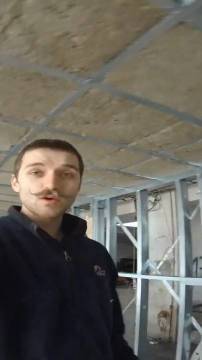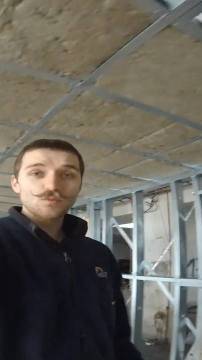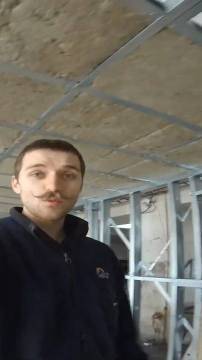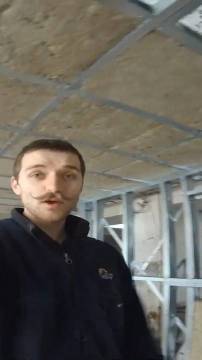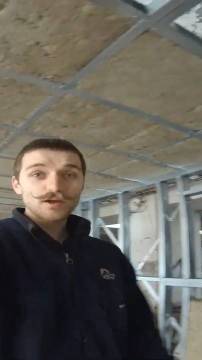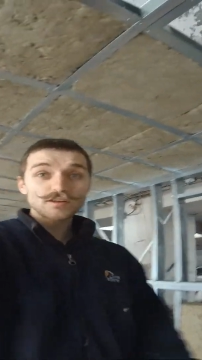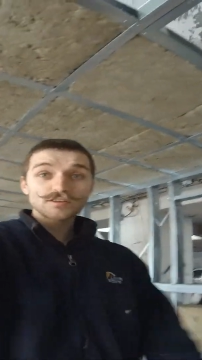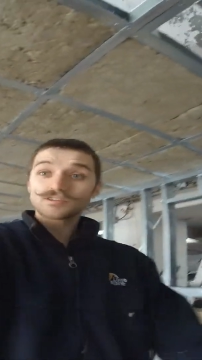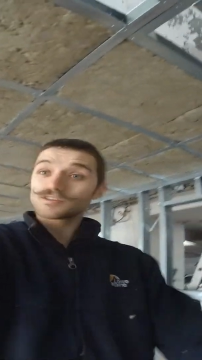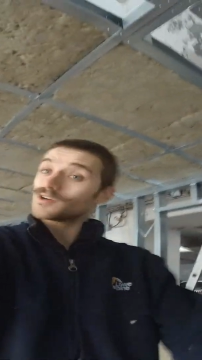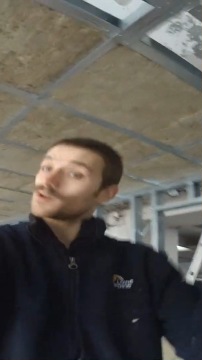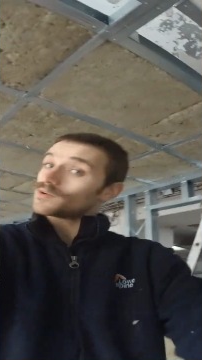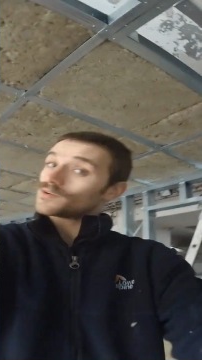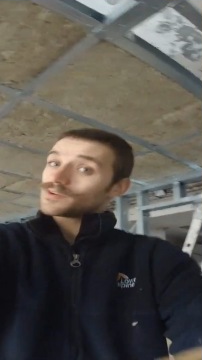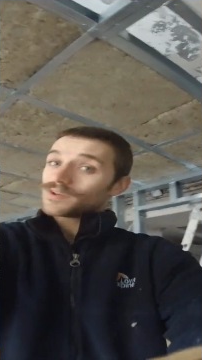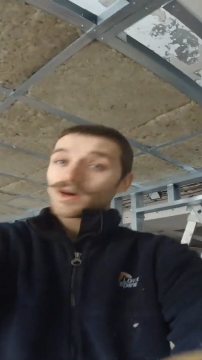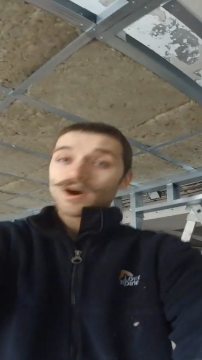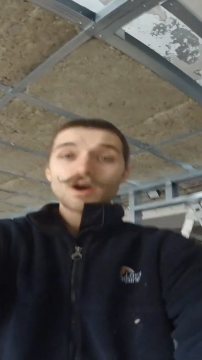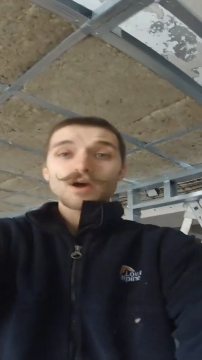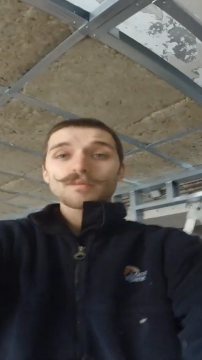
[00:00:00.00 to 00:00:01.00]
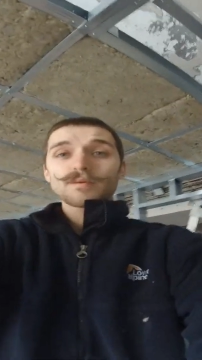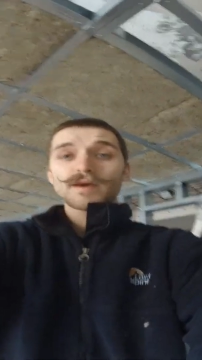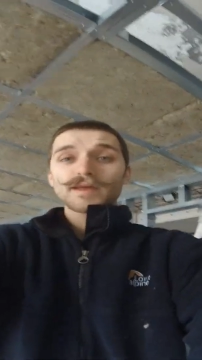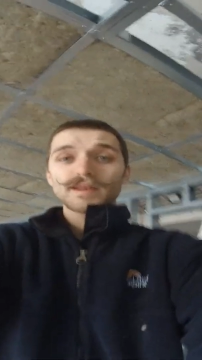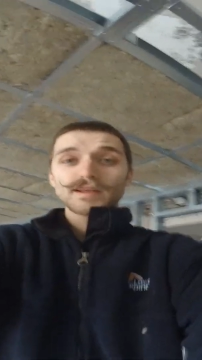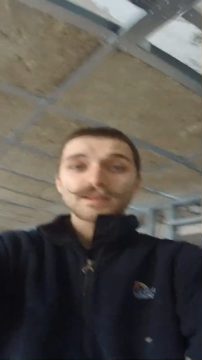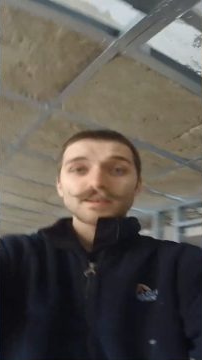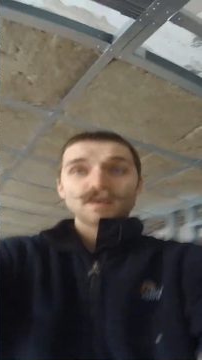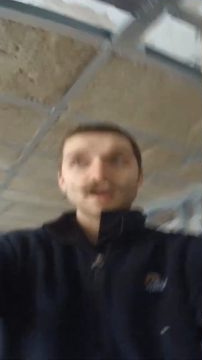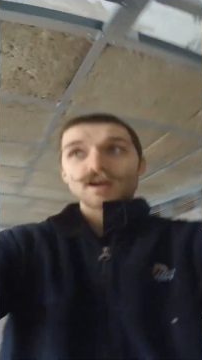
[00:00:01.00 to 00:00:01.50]
well, so now I'm at
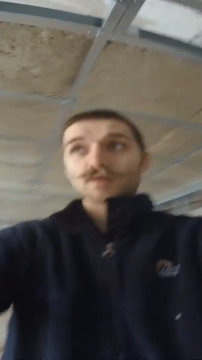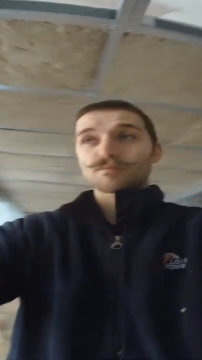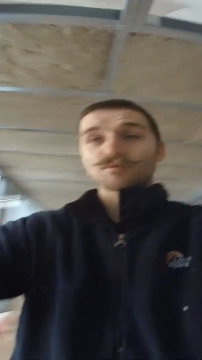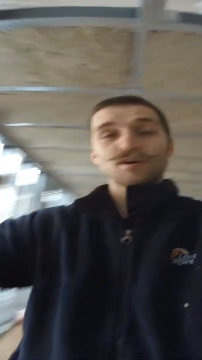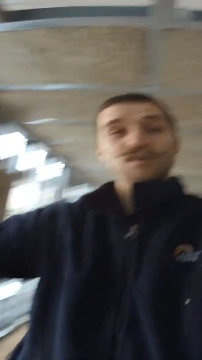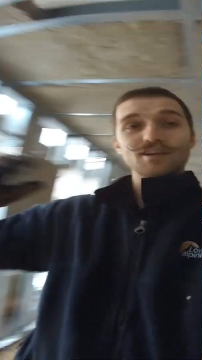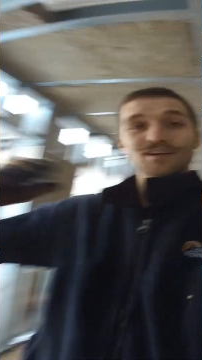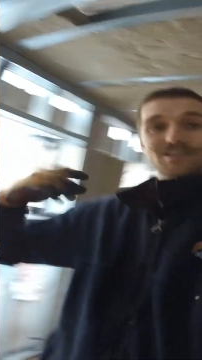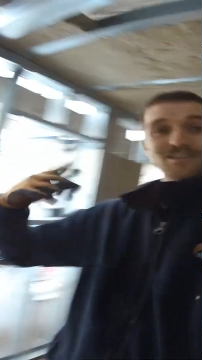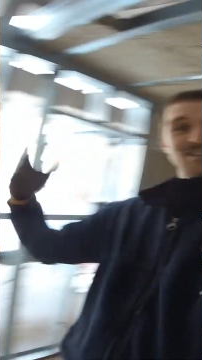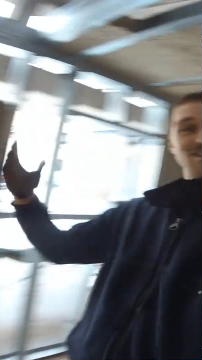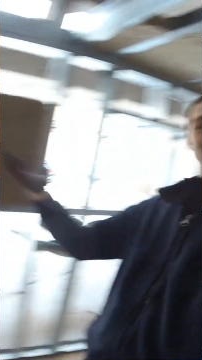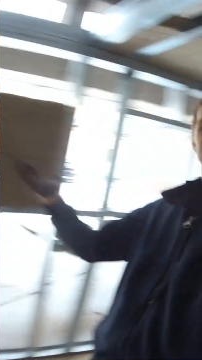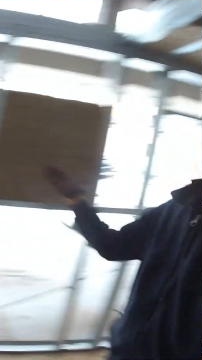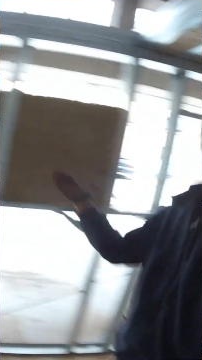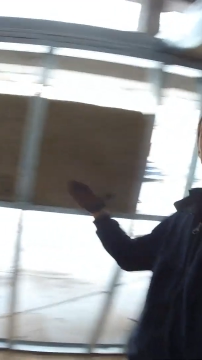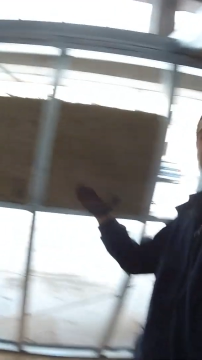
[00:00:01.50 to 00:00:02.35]
it. I'm gonna continue